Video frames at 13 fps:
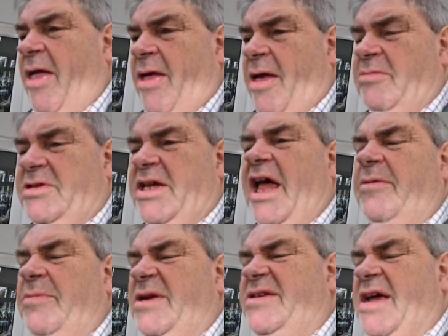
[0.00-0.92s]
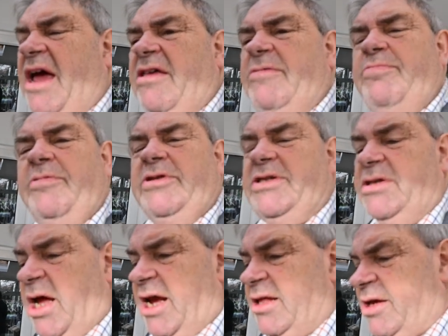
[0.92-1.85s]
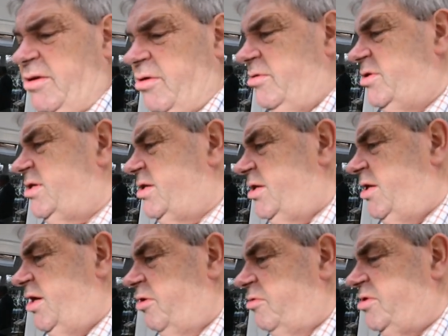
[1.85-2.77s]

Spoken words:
I won't say out me death, but slightly that, you know,